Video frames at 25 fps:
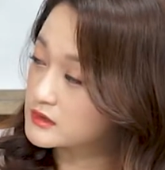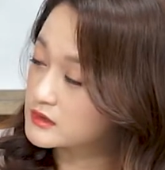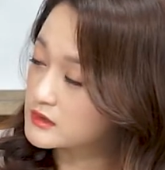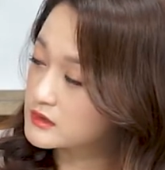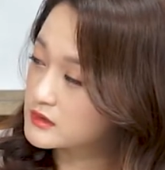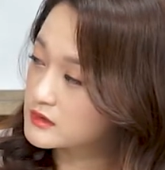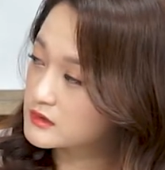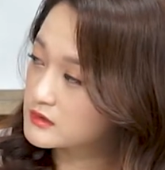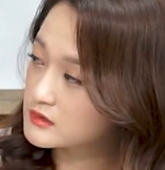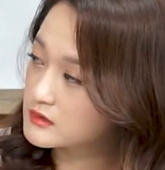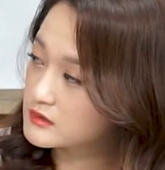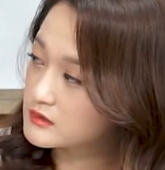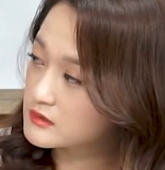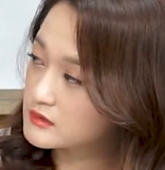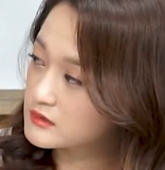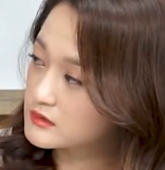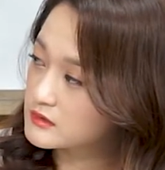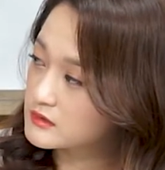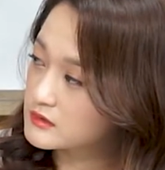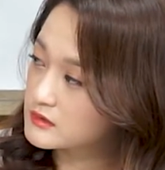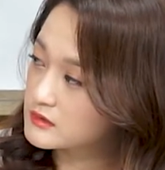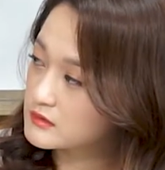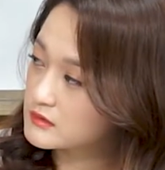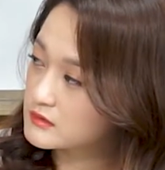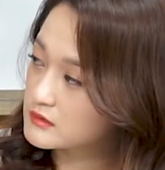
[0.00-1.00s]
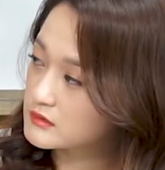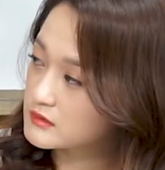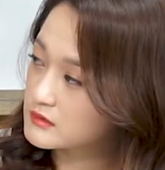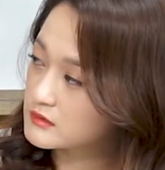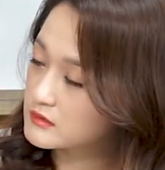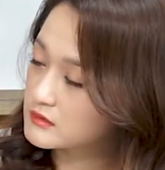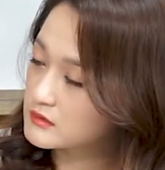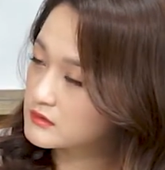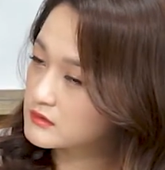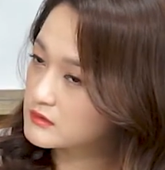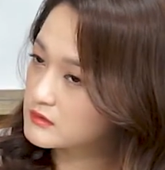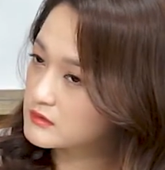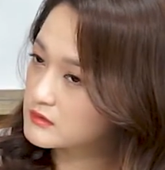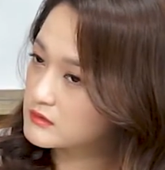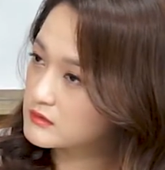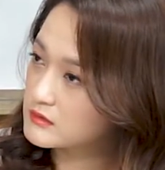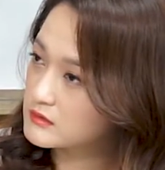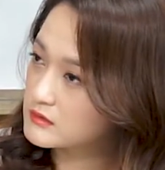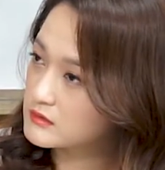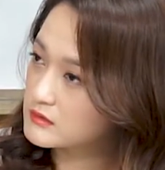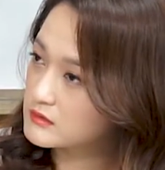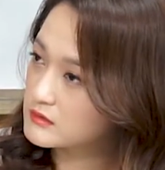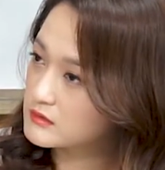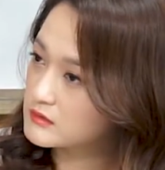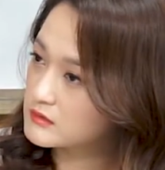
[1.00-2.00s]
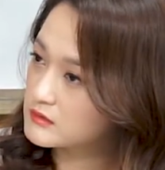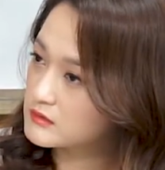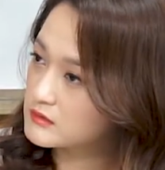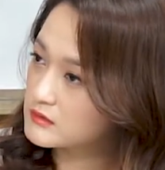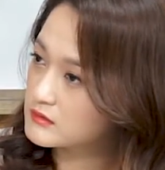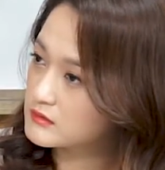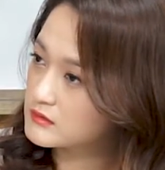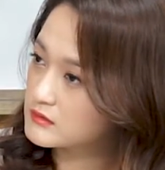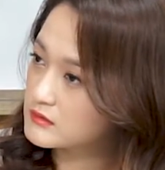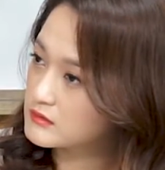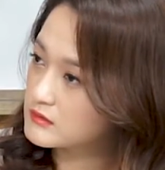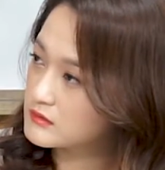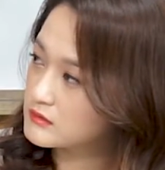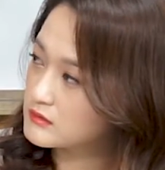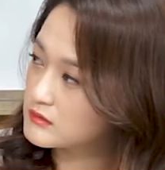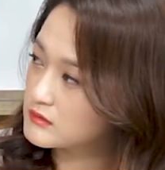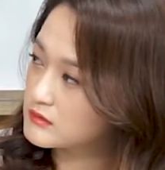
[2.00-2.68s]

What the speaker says: This person isn't speaking.